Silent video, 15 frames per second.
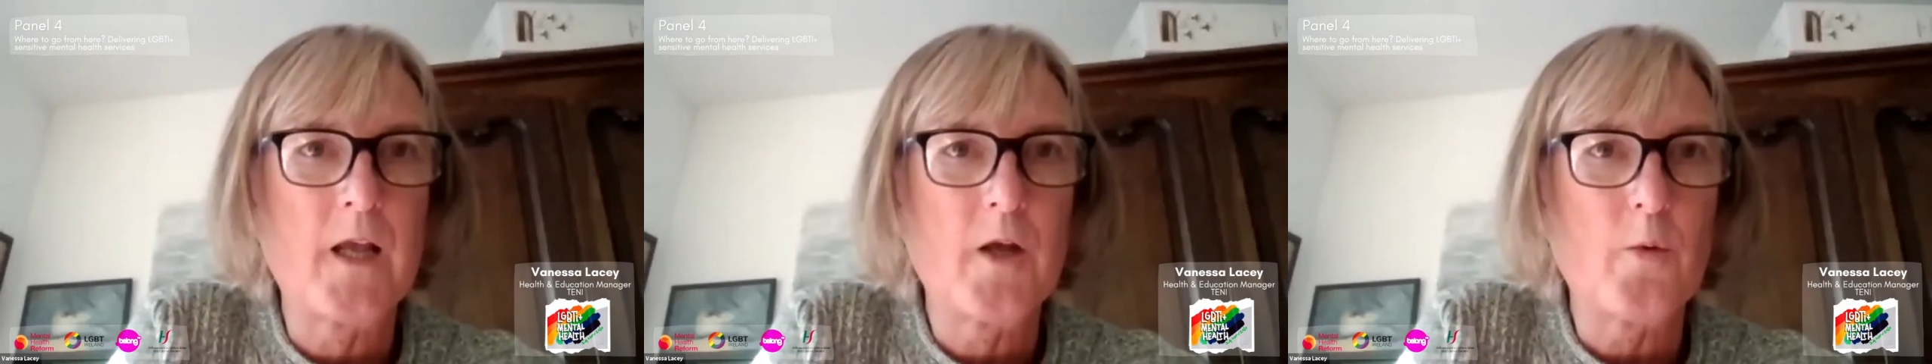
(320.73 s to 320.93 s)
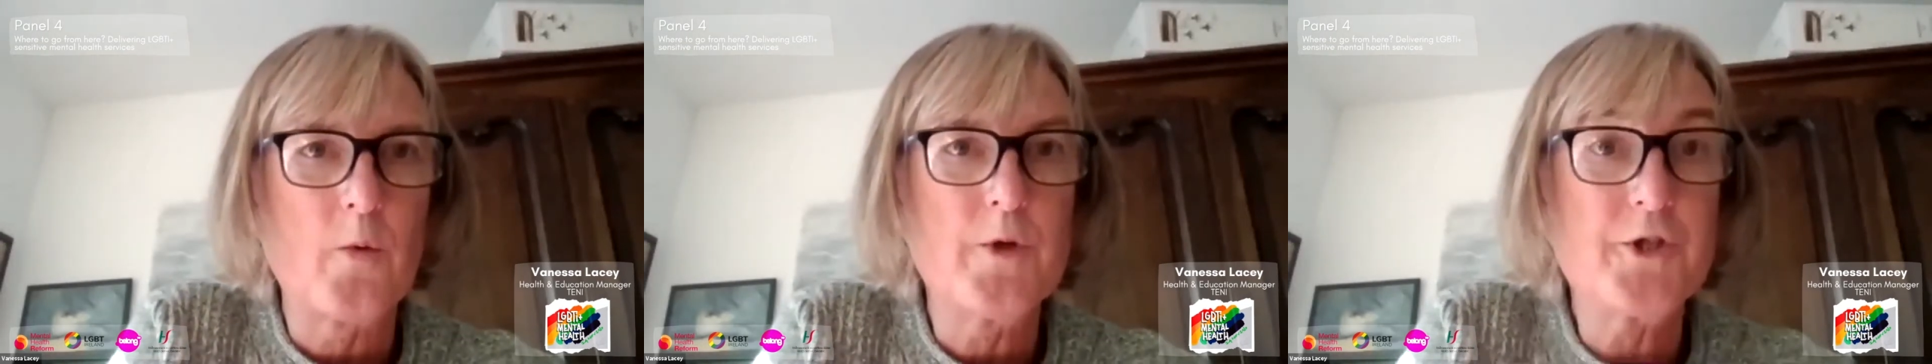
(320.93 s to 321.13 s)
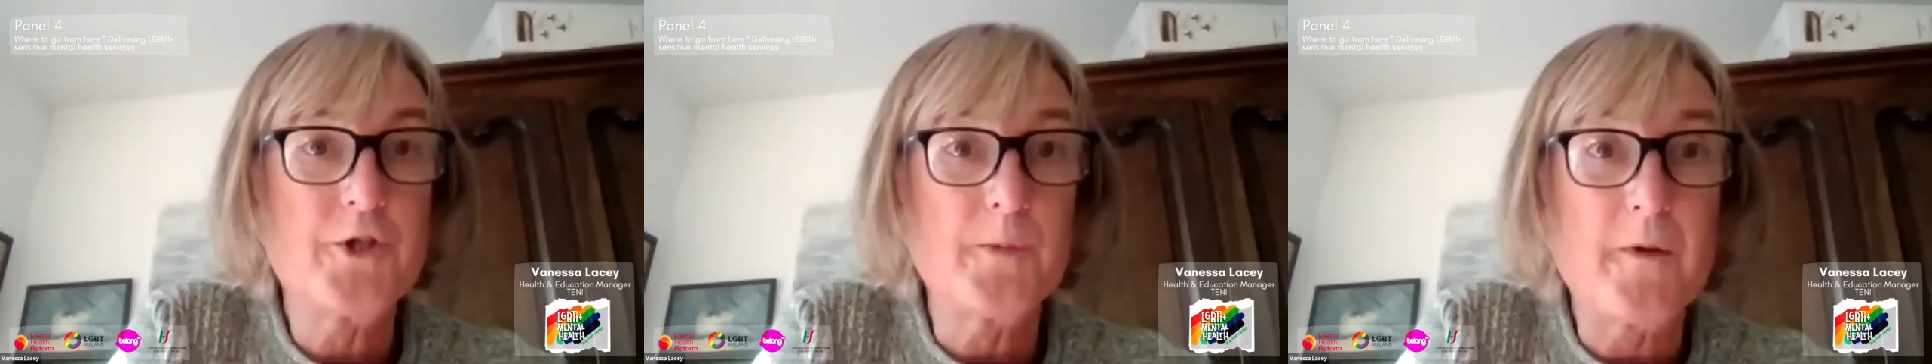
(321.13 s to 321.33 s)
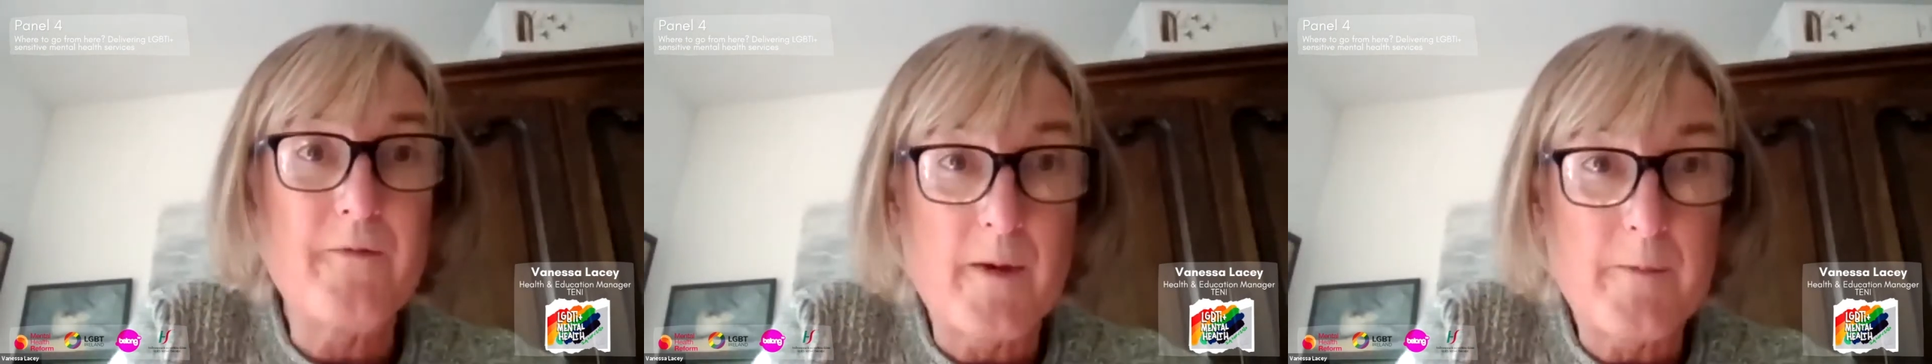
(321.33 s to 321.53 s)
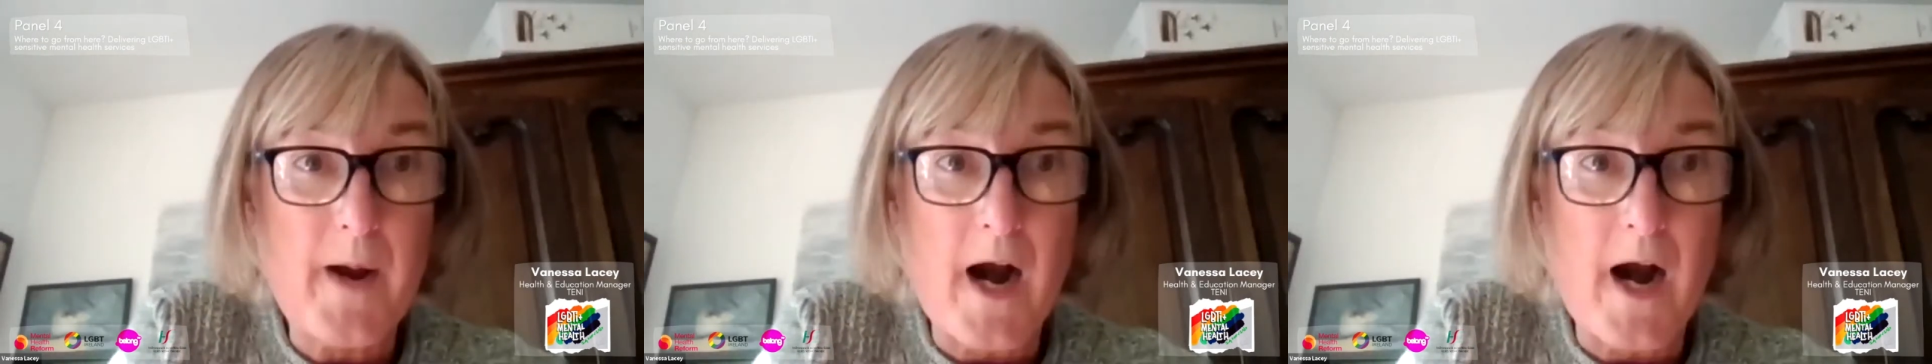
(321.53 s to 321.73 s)
we should be
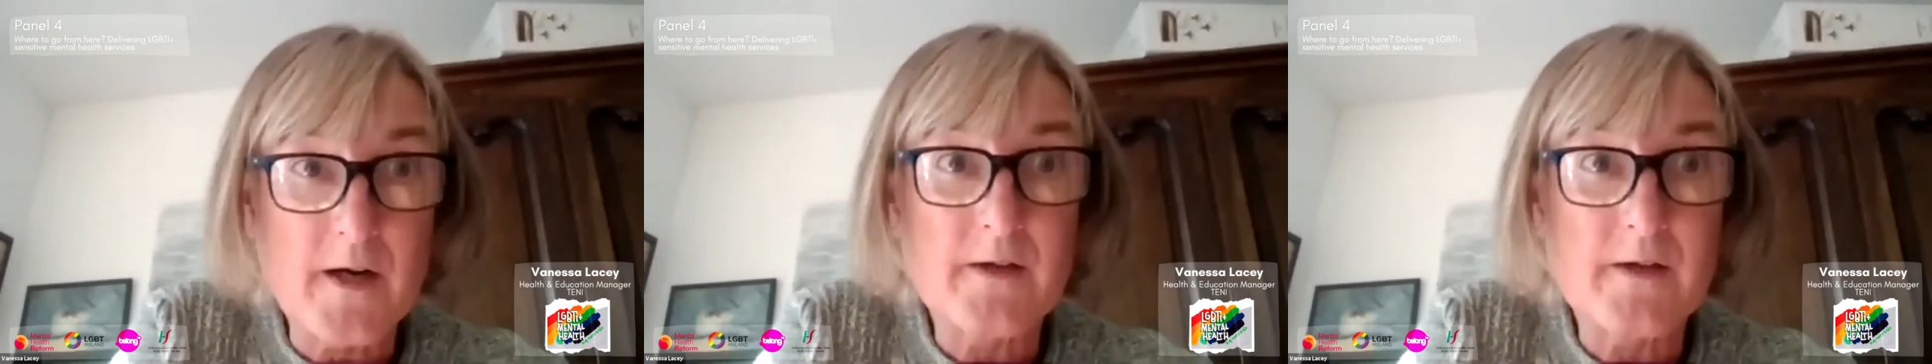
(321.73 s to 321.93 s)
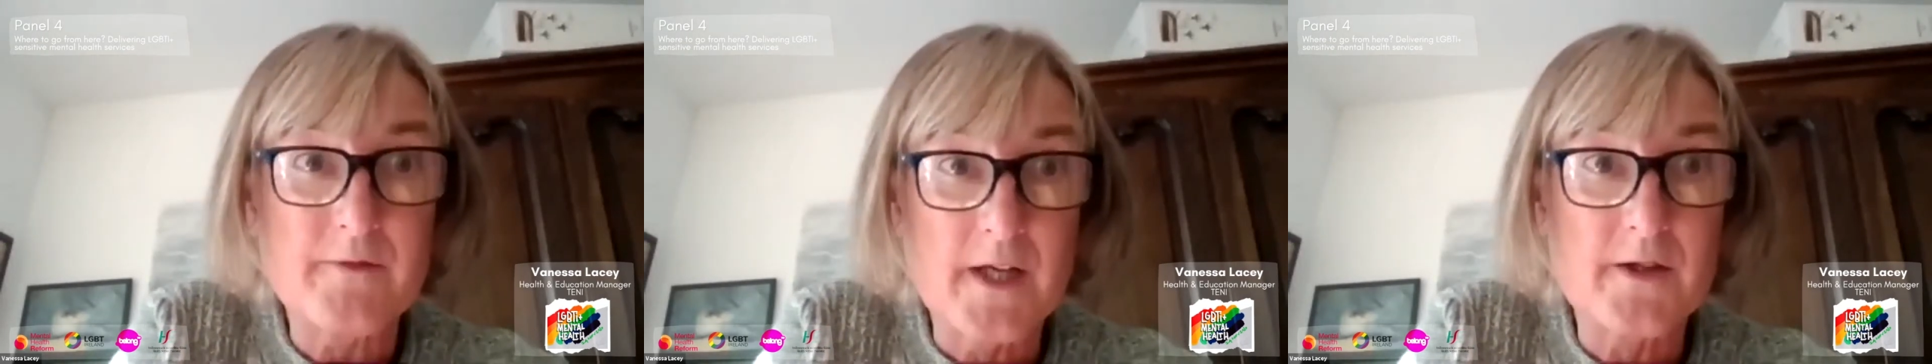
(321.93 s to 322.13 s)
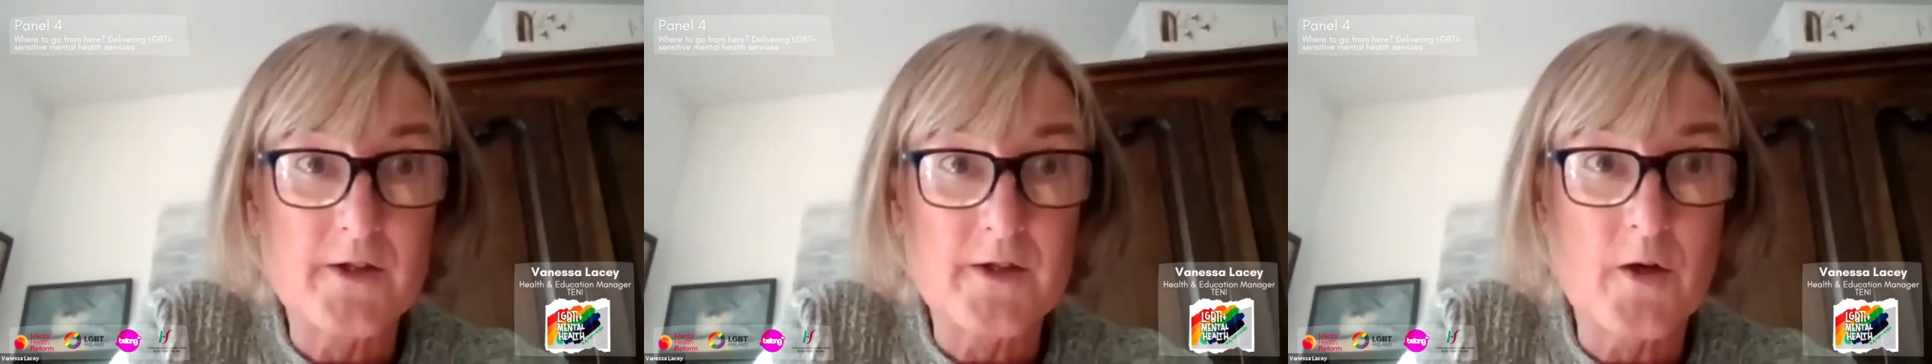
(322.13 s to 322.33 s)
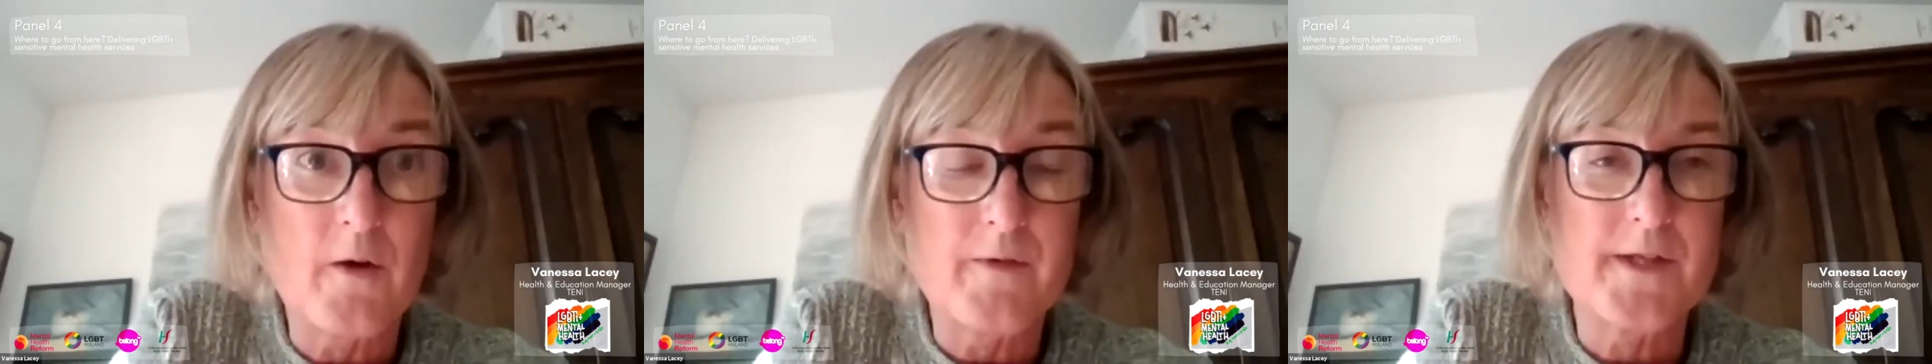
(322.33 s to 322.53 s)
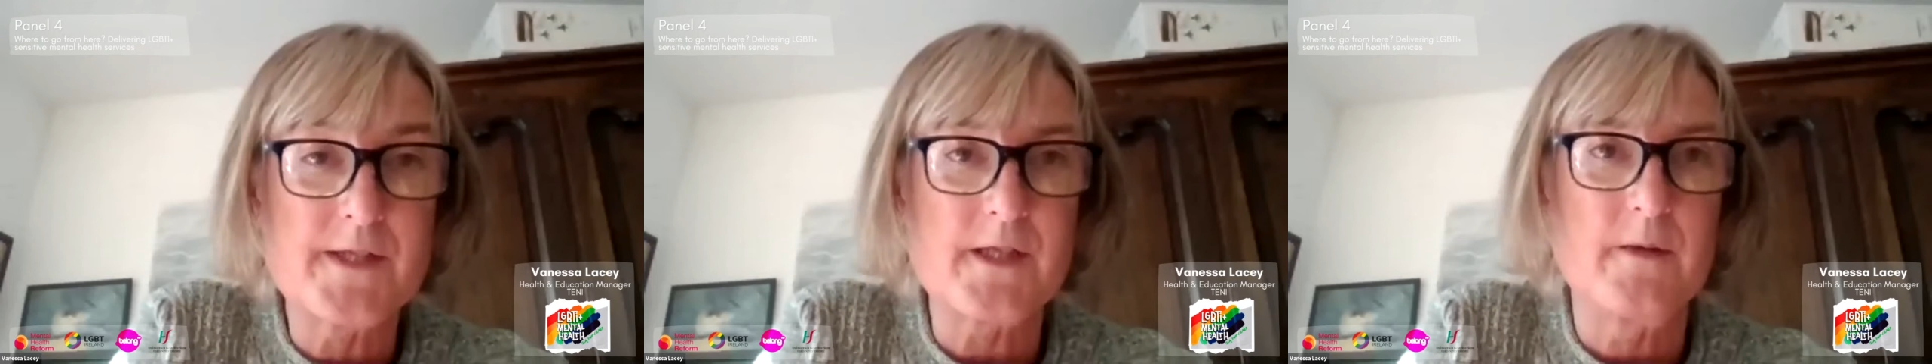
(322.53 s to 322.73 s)
part of the
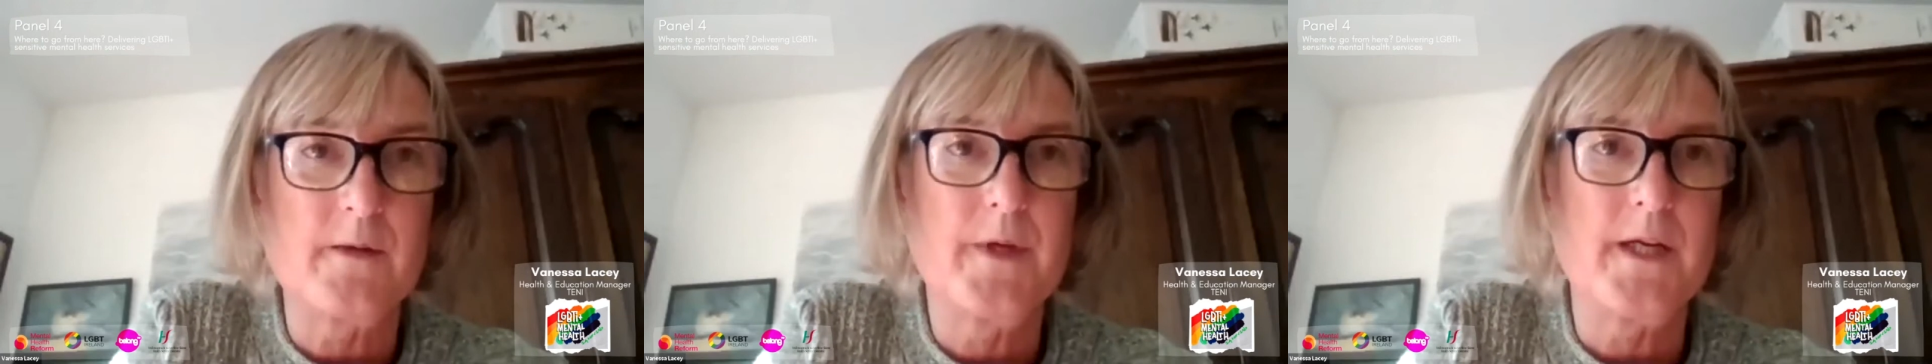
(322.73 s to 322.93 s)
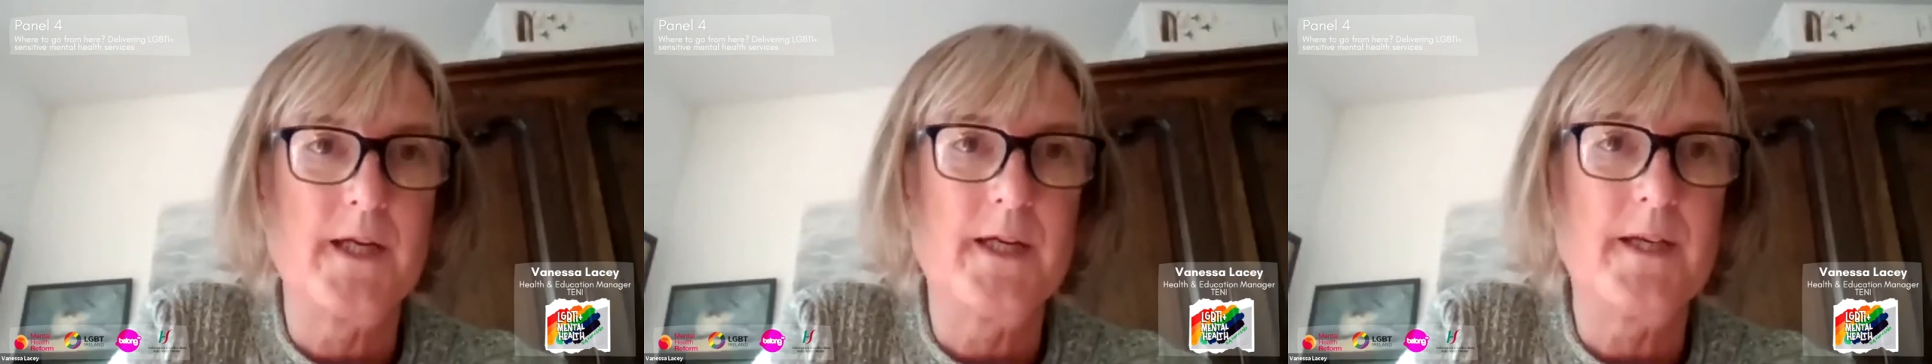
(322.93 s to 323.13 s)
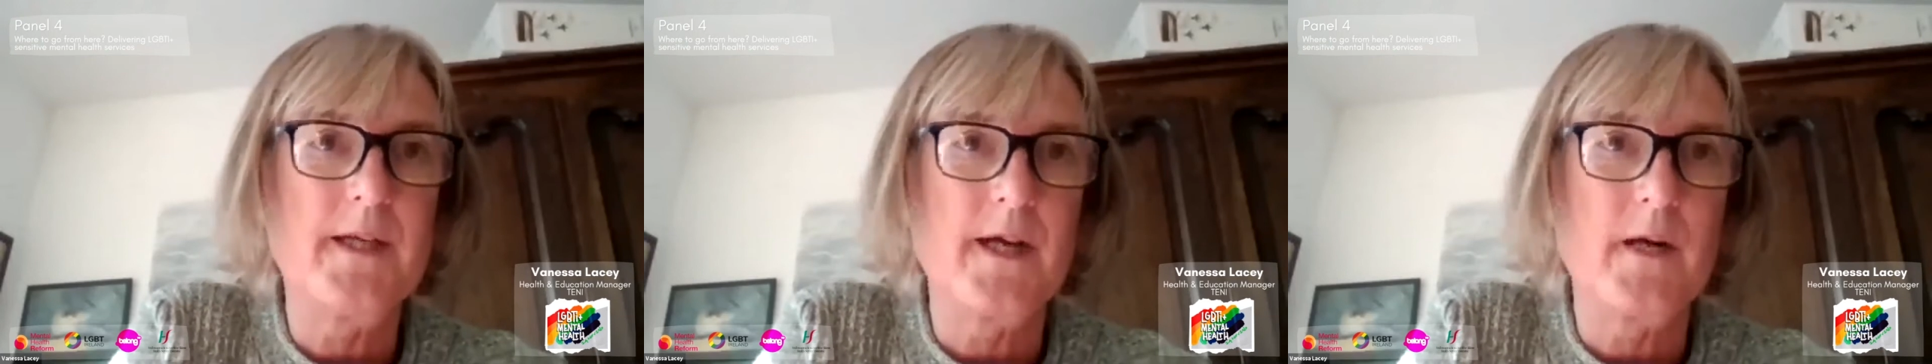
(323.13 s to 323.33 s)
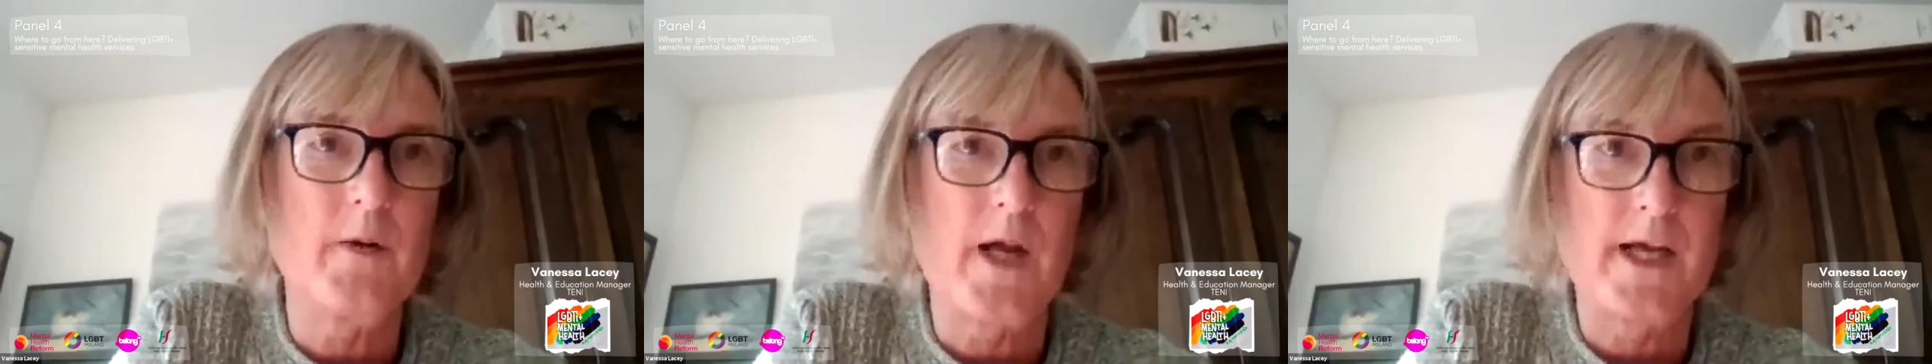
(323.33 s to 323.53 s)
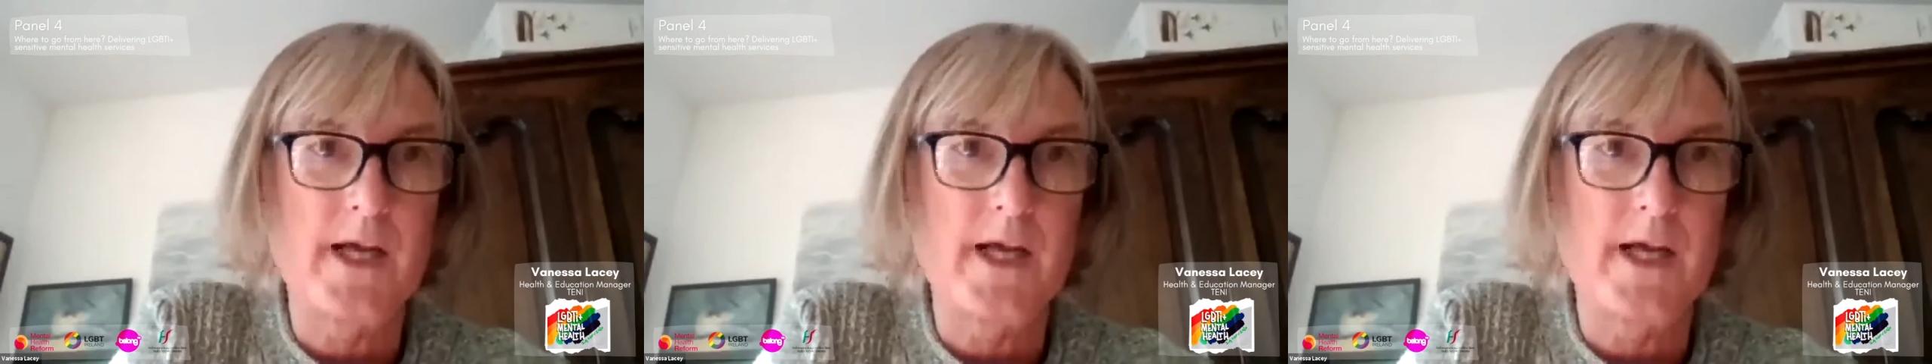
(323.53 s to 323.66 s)
governance committee in there,